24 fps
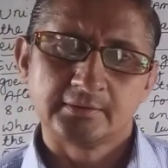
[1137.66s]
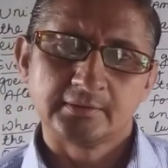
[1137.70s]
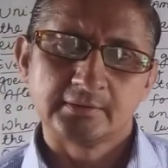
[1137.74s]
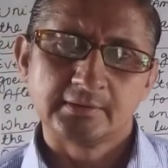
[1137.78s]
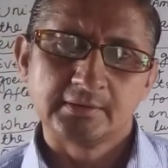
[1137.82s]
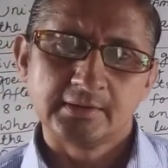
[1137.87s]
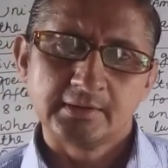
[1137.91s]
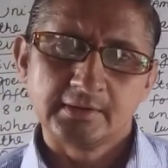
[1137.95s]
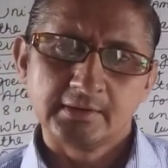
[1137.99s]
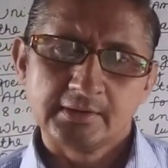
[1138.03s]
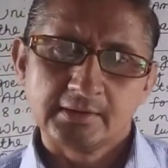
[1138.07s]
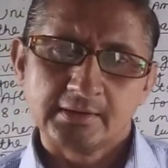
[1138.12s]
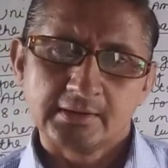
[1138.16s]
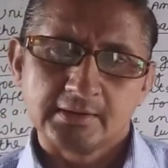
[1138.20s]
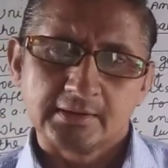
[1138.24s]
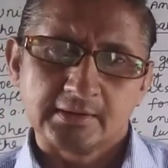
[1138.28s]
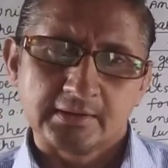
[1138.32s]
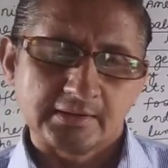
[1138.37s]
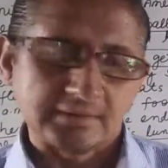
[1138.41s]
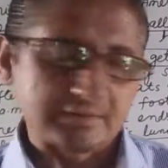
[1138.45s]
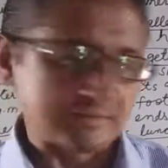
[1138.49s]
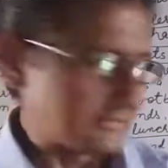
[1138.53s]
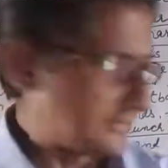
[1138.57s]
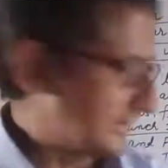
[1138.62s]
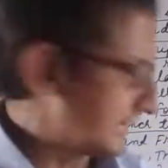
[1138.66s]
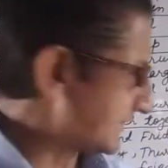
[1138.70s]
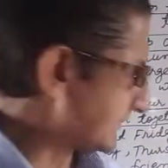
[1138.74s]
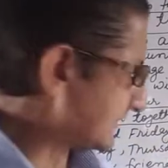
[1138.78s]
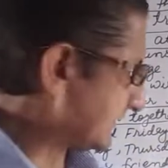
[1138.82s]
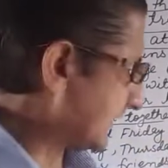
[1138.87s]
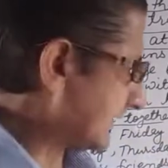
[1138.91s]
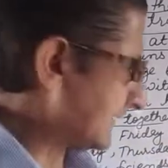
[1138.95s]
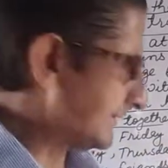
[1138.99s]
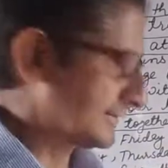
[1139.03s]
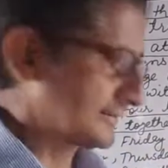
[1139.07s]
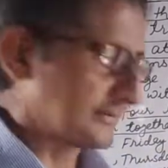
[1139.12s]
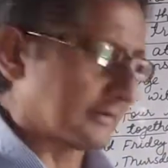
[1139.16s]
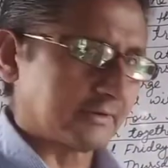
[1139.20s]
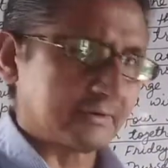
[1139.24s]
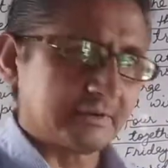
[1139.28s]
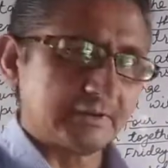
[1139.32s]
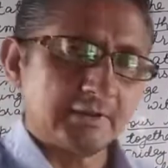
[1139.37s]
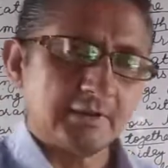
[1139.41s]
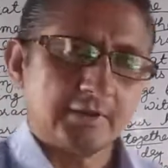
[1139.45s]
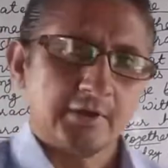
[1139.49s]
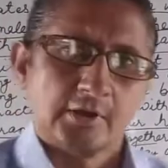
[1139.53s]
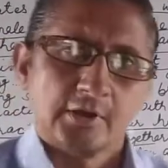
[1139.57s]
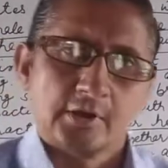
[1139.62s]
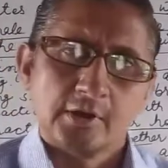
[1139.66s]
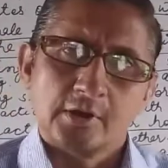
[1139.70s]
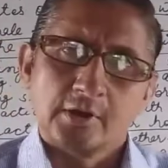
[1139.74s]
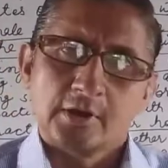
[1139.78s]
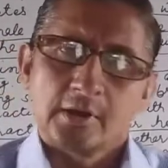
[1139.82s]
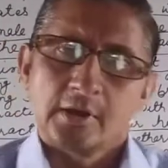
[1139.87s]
These things I have